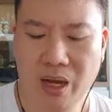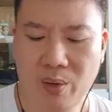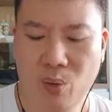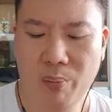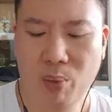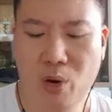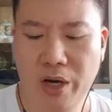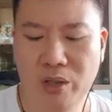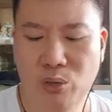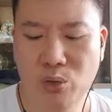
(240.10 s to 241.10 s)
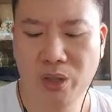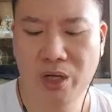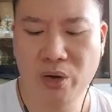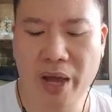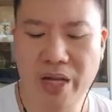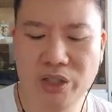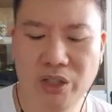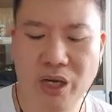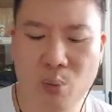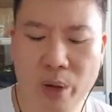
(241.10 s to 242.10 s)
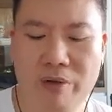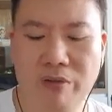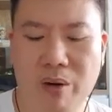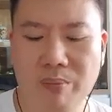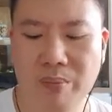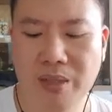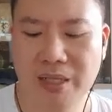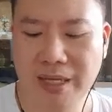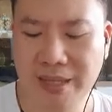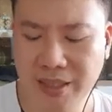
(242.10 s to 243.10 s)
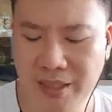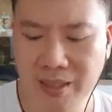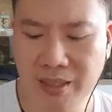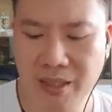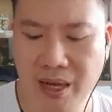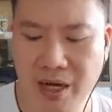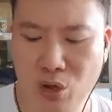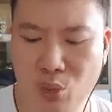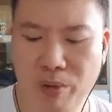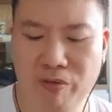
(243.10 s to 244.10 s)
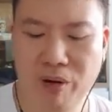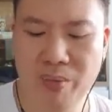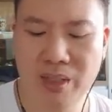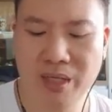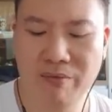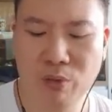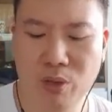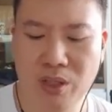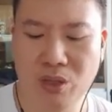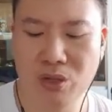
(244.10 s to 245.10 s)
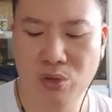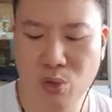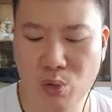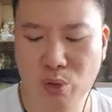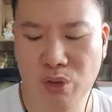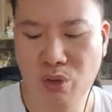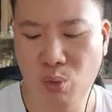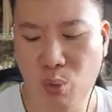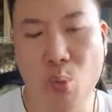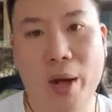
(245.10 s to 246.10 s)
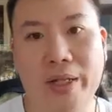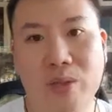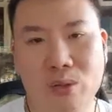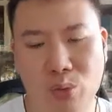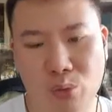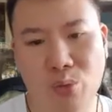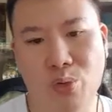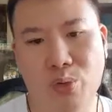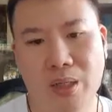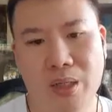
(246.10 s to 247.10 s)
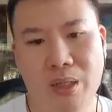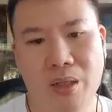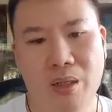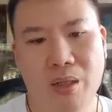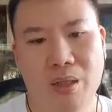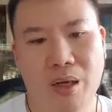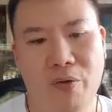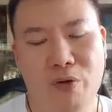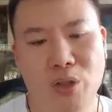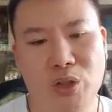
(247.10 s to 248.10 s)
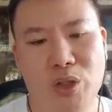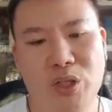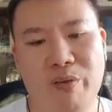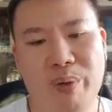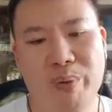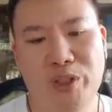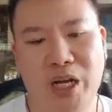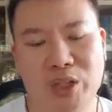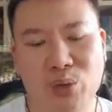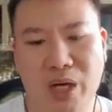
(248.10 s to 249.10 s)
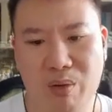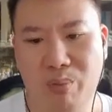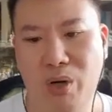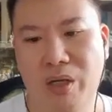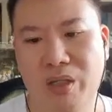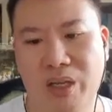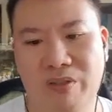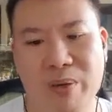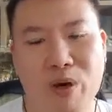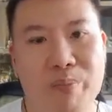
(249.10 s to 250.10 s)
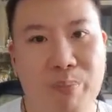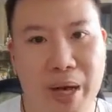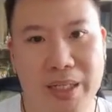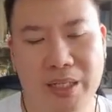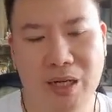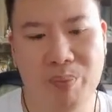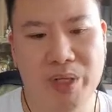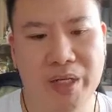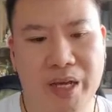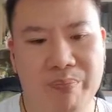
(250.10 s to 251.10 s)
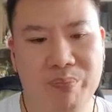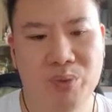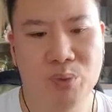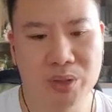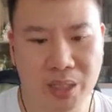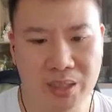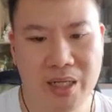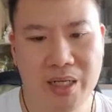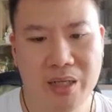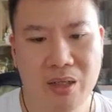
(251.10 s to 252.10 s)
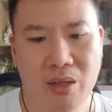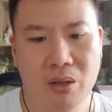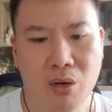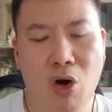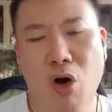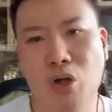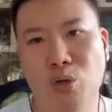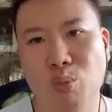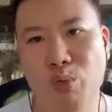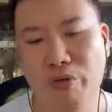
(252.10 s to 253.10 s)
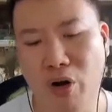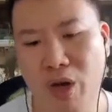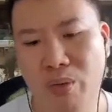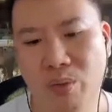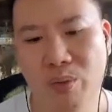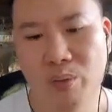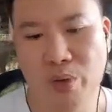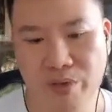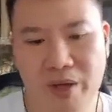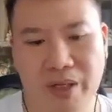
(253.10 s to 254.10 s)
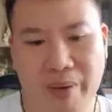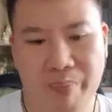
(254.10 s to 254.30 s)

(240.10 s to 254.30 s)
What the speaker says: what point do you turn your energy away from dissenters and low performers and focus on those who want to grow? Now, of course, you need to give people a chance to get on board, give them your best at helping them to succeed or to move on without them.